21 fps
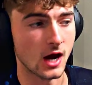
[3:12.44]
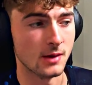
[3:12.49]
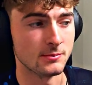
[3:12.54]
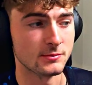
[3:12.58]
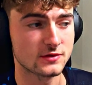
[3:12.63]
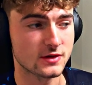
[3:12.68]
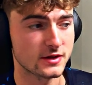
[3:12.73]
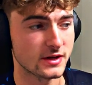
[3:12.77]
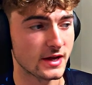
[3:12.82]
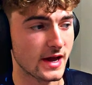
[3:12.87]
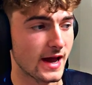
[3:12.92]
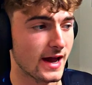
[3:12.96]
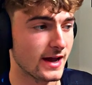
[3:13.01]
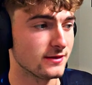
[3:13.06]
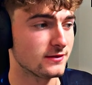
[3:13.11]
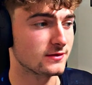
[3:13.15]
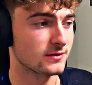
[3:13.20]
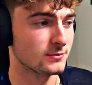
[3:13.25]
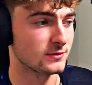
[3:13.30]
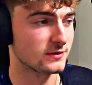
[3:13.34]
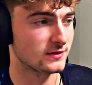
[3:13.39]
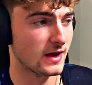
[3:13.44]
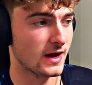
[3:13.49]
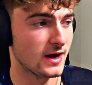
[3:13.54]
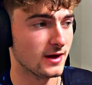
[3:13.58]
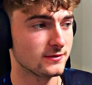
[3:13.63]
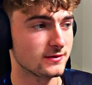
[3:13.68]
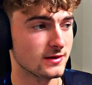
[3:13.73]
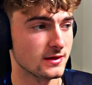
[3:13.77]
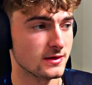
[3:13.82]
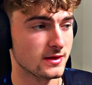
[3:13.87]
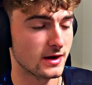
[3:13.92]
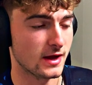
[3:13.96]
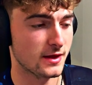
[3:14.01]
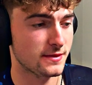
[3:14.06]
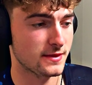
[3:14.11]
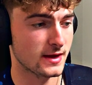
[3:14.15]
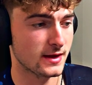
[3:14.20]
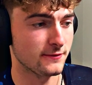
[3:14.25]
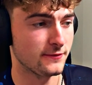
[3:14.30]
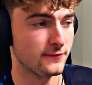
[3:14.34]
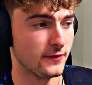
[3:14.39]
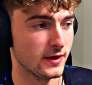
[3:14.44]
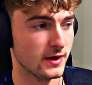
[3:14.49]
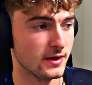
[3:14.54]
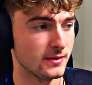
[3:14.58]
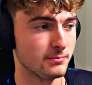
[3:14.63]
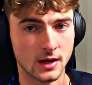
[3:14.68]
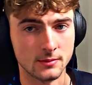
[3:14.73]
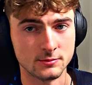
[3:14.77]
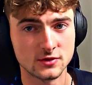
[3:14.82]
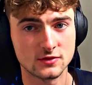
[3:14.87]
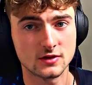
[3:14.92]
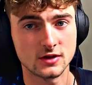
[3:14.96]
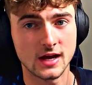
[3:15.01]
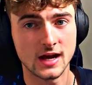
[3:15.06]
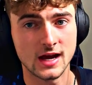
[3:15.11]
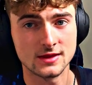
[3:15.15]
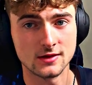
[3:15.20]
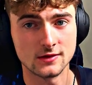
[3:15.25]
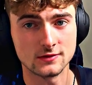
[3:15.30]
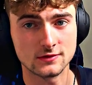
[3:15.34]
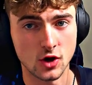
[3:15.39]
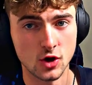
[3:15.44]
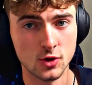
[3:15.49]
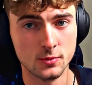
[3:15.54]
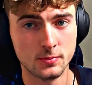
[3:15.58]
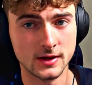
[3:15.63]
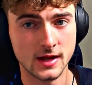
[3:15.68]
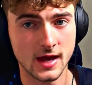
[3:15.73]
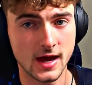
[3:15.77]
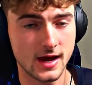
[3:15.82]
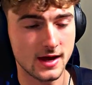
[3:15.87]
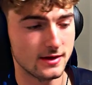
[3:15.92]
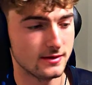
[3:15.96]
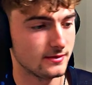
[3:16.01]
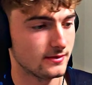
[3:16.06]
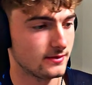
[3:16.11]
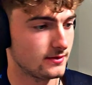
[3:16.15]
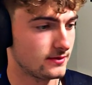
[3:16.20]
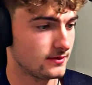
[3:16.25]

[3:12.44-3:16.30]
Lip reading: I'm just gonna add some sounds in that I think fit. I'm just gonna add this open hat.